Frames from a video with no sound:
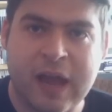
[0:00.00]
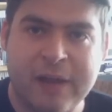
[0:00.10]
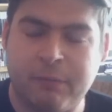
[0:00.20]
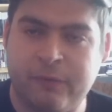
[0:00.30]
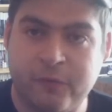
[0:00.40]

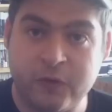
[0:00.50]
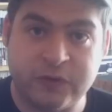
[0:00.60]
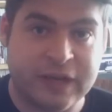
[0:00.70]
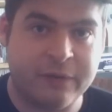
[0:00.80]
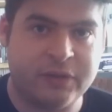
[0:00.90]
April
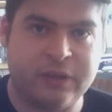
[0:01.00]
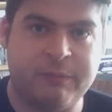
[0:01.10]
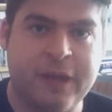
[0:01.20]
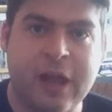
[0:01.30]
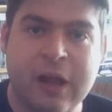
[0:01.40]
Fool's Day, which is
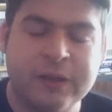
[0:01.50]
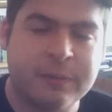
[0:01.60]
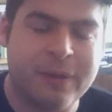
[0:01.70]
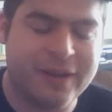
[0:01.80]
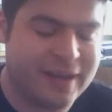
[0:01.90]
a bit
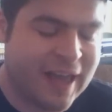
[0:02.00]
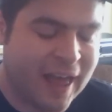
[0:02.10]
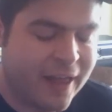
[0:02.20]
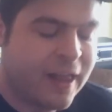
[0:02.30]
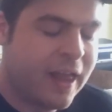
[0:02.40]
odd, but
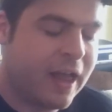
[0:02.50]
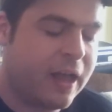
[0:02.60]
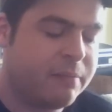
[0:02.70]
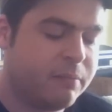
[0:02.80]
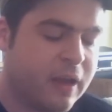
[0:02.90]
yeah,
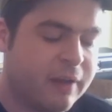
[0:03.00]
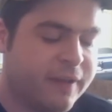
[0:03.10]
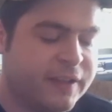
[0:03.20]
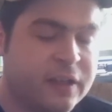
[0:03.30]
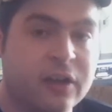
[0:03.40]
um, I
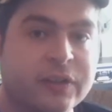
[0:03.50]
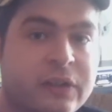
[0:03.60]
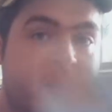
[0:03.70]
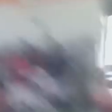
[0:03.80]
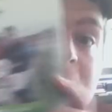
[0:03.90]
recently got
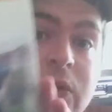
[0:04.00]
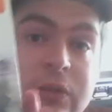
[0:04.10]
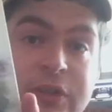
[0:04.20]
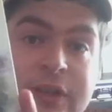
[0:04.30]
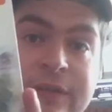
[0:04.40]
some
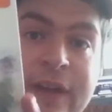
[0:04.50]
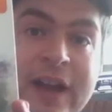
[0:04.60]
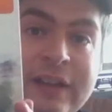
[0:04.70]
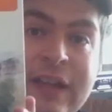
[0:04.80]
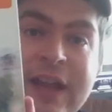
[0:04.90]
gold,
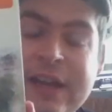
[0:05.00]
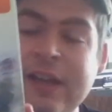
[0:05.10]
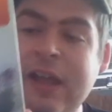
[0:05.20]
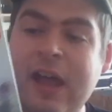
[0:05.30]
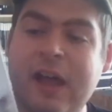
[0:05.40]

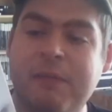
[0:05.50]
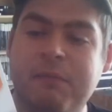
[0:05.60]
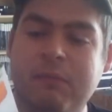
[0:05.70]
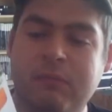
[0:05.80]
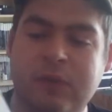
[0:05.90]
finally.
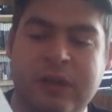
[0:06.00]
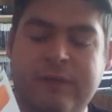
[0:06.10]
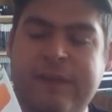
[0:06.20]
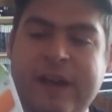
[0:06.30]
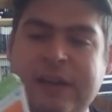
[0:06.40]
Um, well,
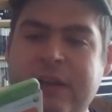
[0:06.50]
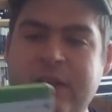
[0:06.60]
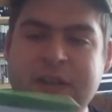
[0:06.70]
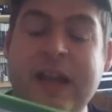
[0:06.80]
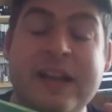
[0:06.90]
not finally,
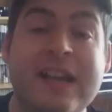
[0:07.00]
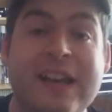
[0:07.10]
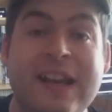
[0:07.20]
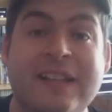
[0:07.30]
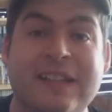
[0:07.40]
because I
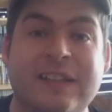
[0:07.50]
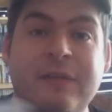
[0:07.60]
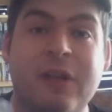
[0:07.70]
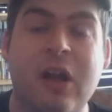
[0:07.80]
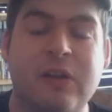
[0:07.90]
needed
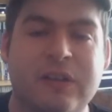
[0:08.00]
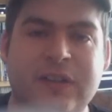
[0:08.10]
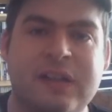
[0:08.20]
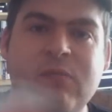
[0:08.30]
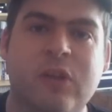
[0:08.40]
some gold,
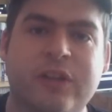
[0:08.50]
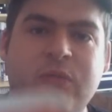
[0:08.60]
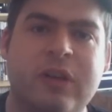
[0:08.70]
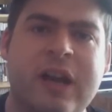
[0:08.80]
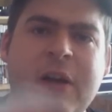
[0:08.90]
because I didn't want
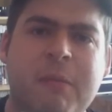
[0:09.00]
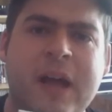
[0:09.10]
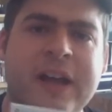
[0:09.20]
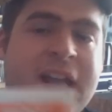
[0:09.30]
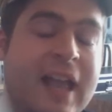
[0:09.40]
to run out on
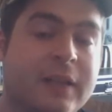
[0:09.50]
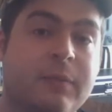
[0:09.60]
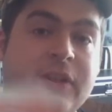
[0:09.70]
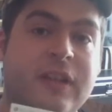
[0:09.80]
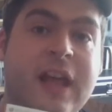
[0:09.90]
my
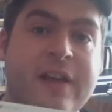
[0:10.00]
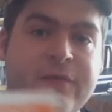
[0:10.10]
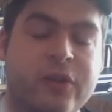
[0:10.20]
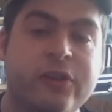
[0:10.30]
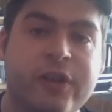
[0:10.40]
Xbox
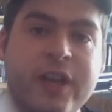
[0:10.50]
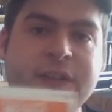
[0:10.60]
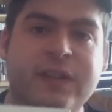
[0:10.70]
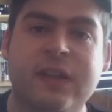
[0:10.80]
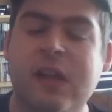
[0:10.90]
Live
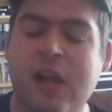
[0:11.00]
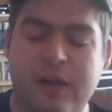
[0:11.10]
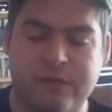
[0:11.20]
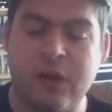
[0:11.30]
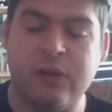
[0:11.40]
goodness
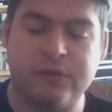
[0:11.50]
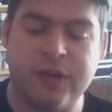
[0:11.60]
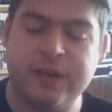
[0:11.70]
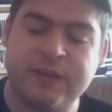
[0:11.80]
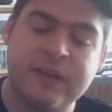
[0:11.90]
of
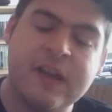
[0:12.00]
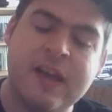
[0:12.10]
goldness.